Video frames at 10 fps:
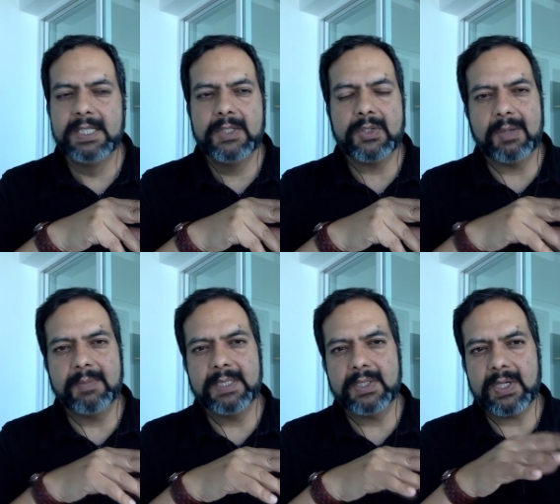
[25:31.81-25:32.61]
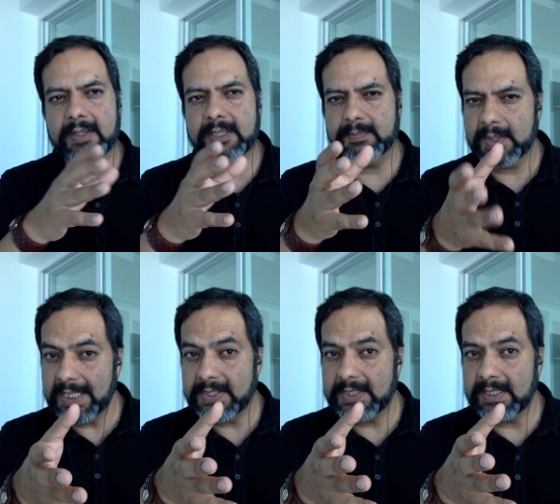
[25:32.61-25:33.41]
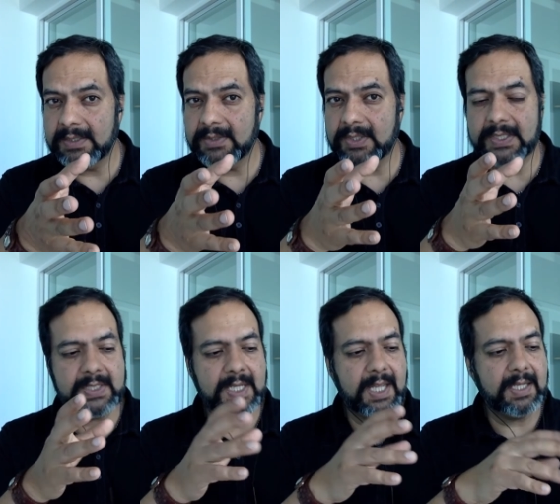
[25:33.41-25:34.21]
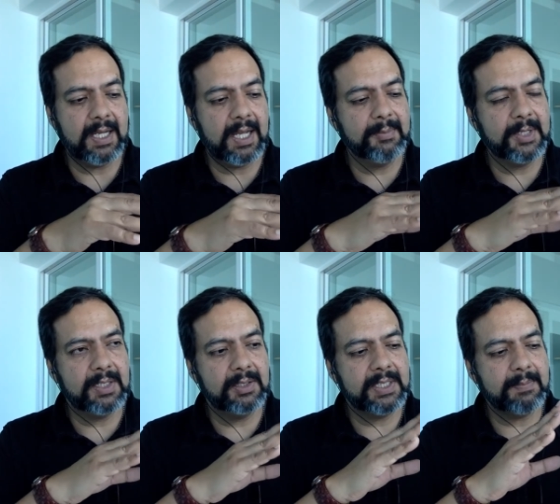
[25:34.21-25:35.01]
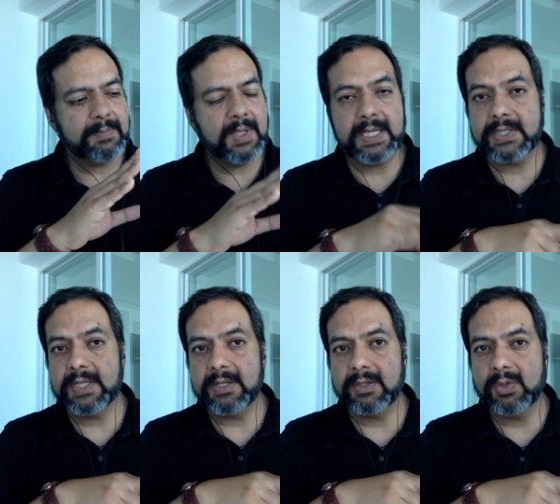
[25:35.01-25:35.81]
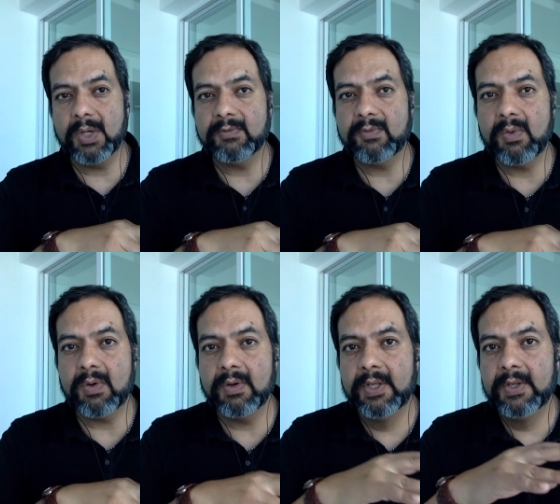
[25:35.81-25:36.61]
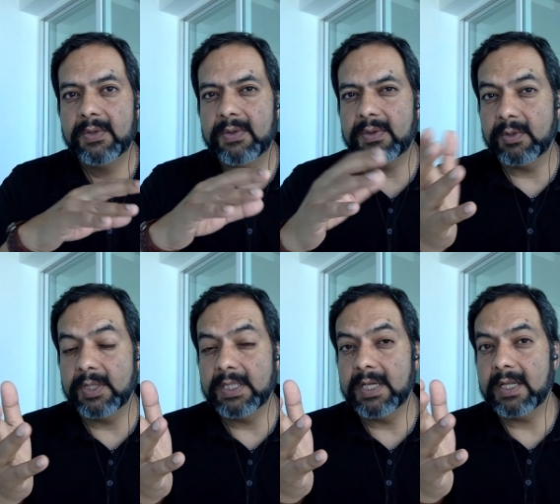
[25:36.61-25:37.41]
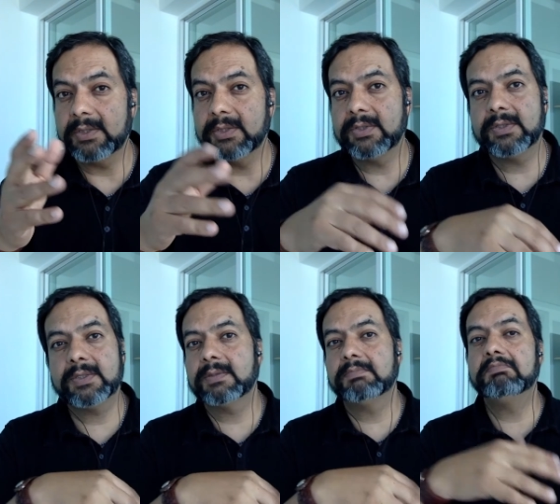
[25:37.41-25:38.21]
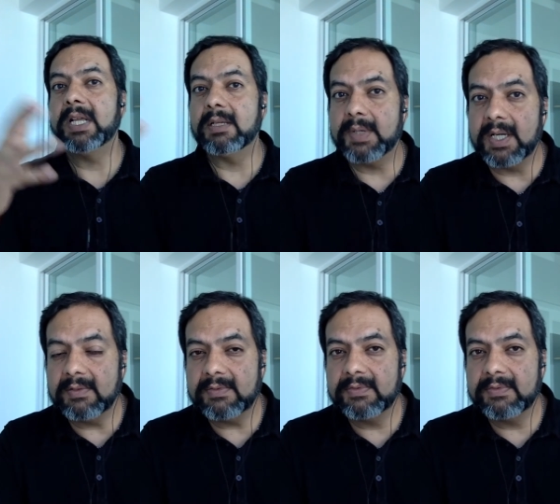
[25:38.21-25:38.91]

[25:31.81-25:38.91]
So I'm going to target pricing to say I'm going to look at products that are going for $30 and above,